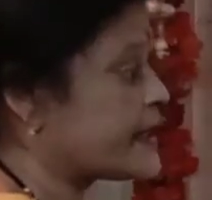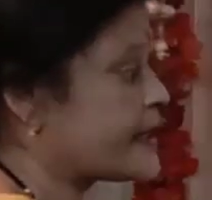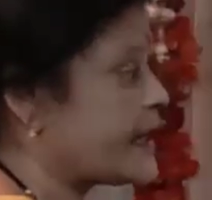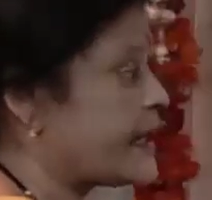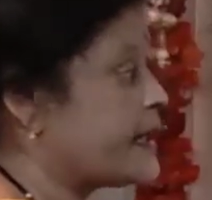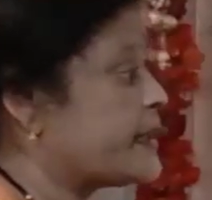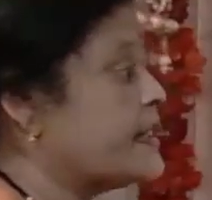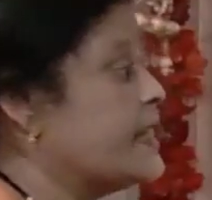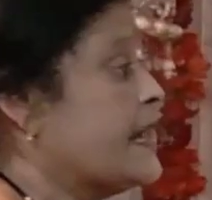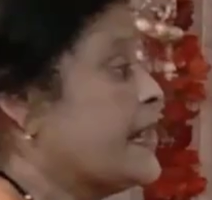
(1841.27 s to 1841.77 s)

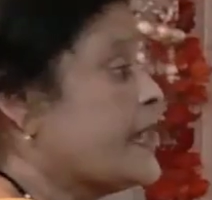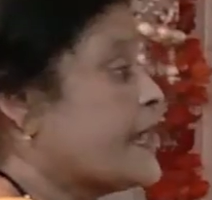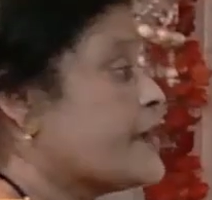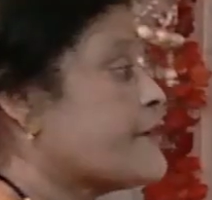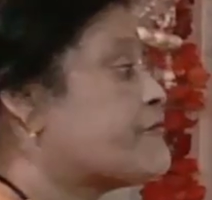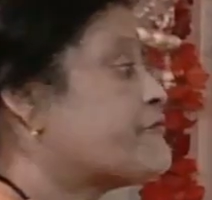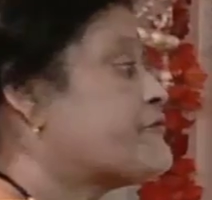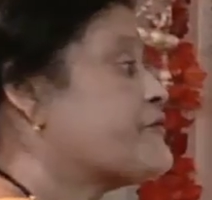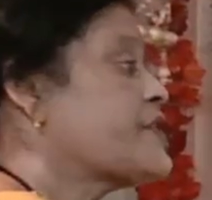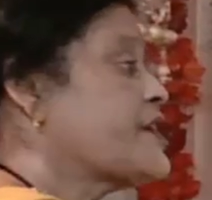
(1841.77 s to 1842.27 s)
again.
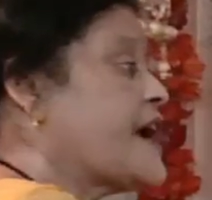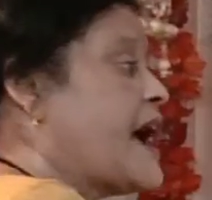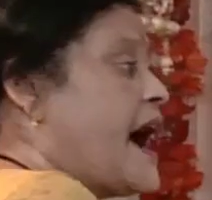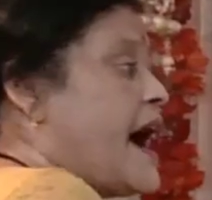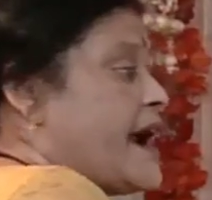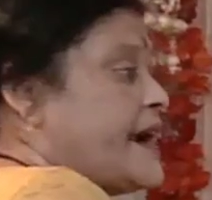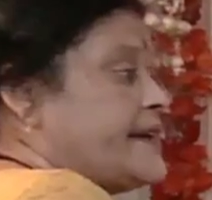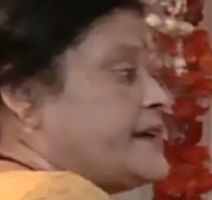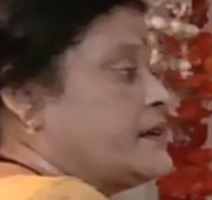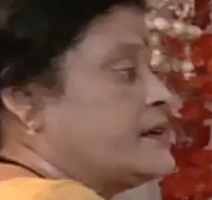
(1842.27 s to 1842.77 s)
If we
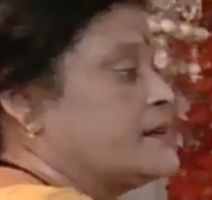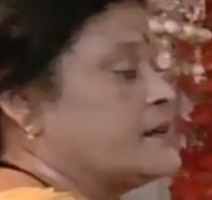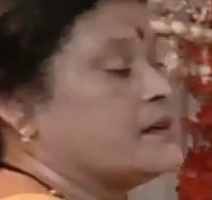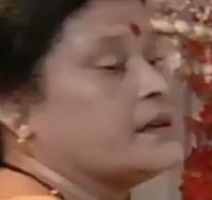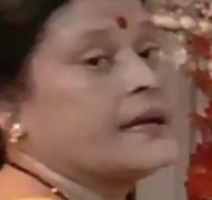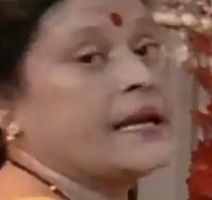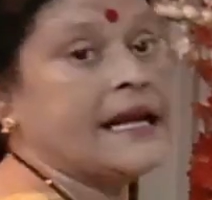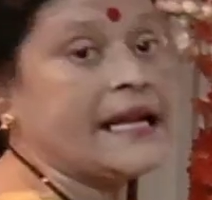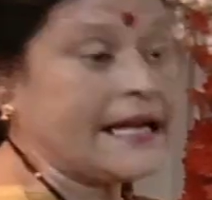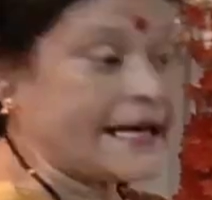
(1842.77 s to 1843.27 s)
add
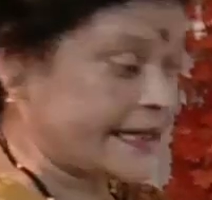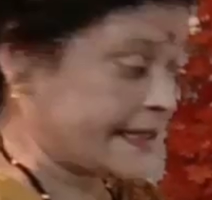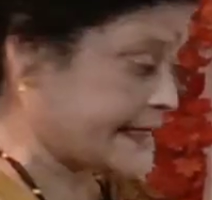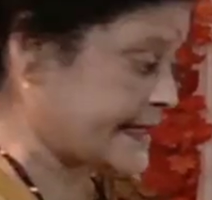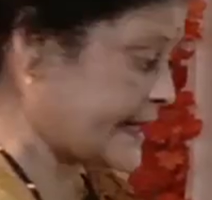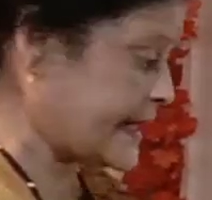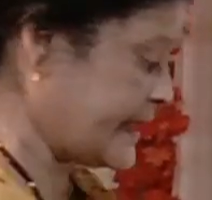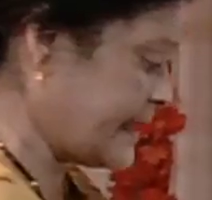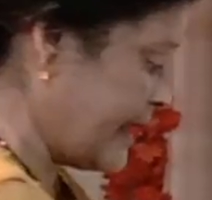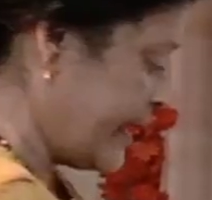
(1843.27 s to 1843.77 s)

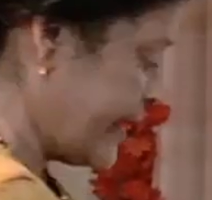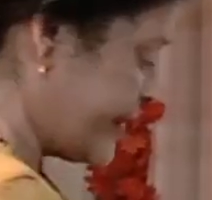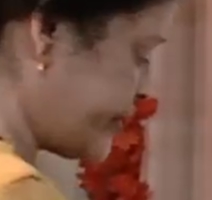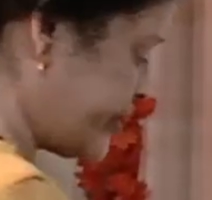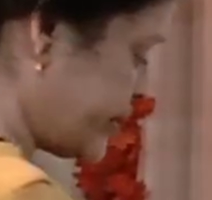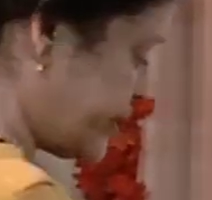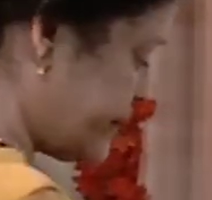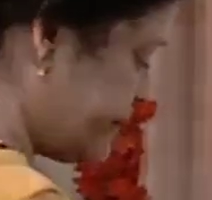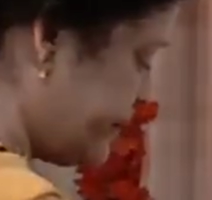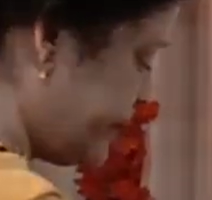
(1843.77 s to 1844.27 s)
electric
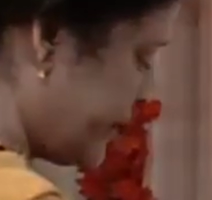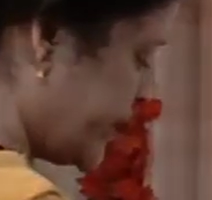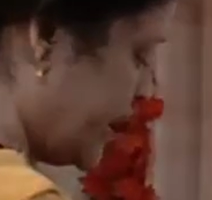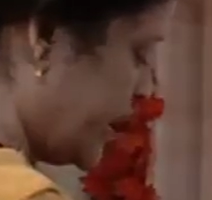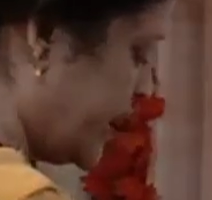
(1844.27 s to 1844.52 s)
iron